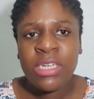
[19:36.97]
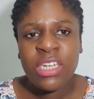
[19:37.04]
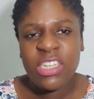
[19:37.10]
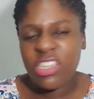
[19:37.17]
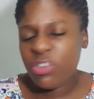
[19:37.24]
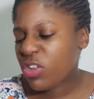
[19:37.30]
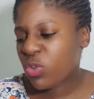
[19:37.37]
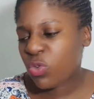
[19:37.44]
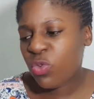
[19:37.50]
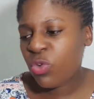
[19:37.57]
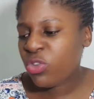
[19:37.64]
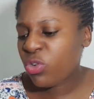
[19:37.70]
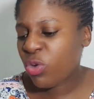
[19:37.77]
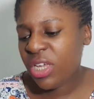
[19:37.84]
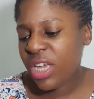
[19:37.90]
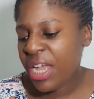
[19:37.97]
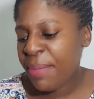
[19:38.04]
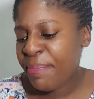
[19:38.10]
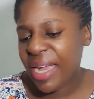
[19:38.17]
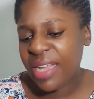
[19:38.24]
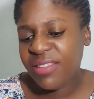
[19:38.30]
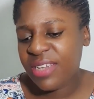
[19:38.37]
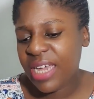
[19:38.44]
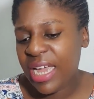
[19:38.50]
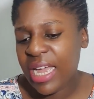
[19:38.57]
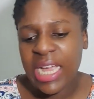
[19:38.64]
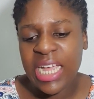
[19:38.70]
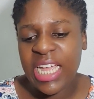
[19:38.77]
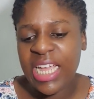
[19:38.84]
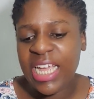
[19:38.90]
She was good, okay, but
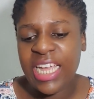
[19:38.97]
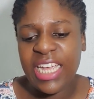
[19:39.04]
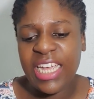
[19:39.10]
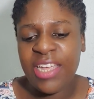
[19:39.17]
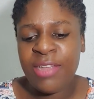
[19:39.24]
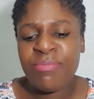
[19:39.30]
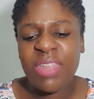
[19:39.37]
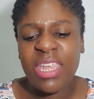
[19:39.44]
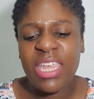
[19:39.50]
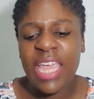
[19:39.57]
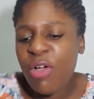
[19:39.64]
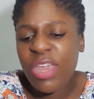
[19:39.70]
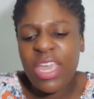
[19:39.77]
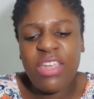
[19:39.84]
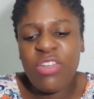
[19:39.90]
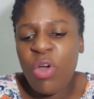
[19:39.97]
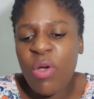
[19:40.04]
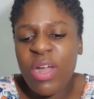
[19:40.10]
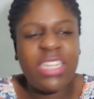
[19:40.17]
yeah, okay,